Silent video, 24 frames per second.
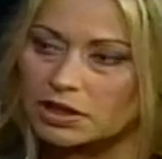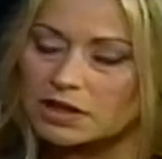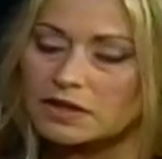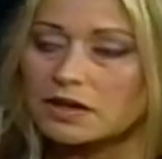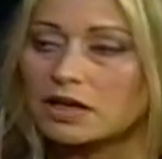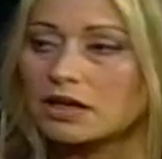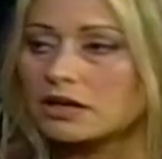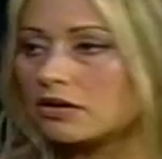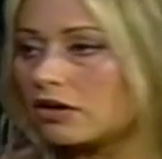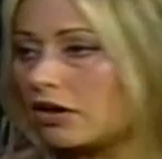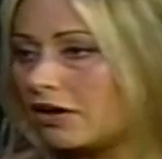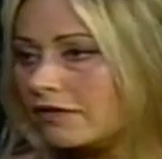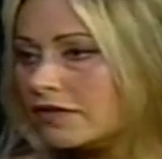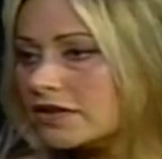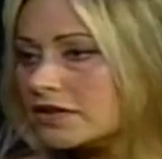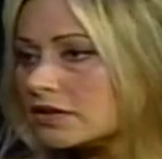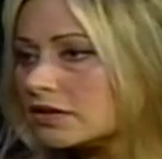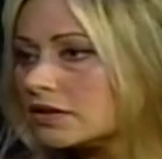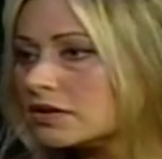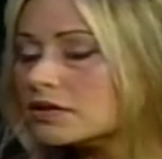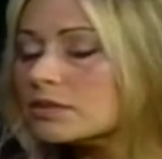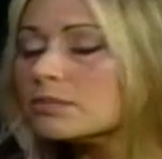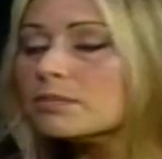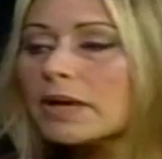and that
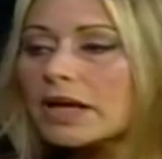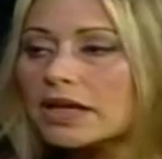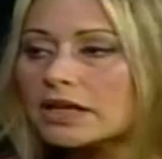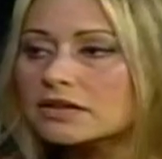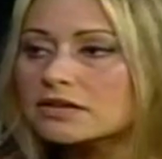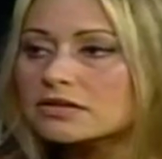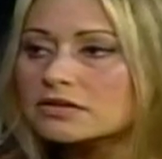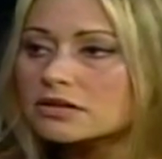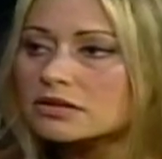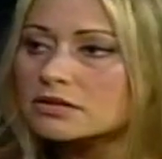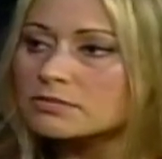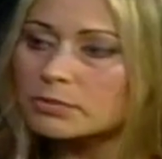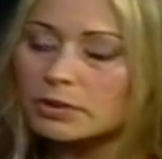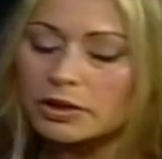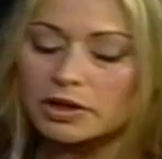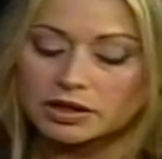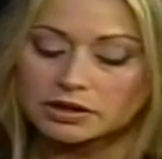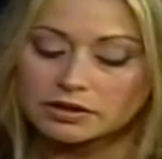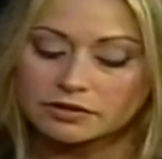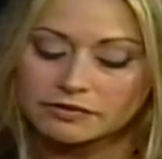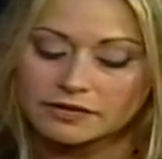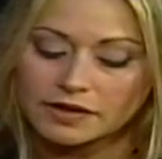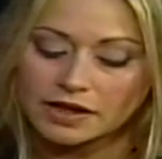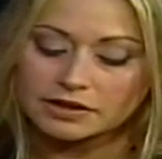obviously depends
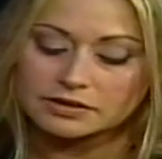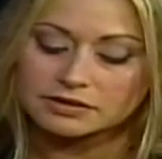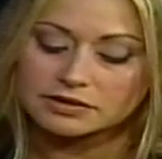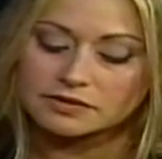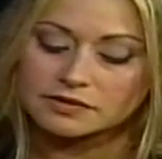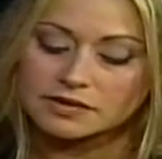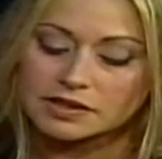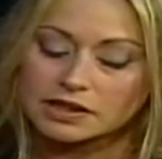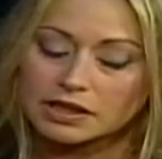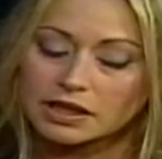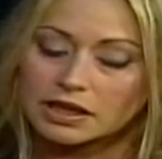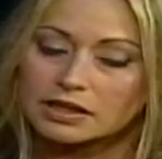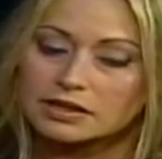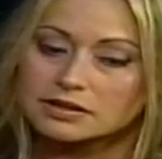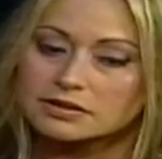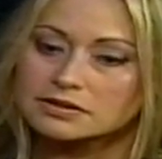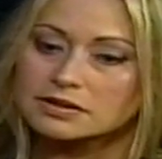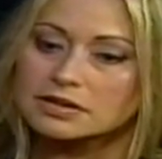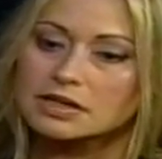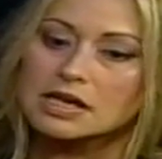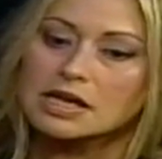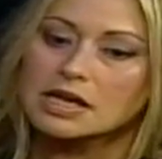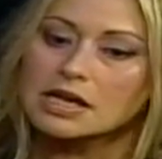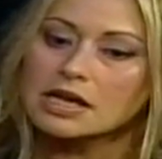upon the facts of the case.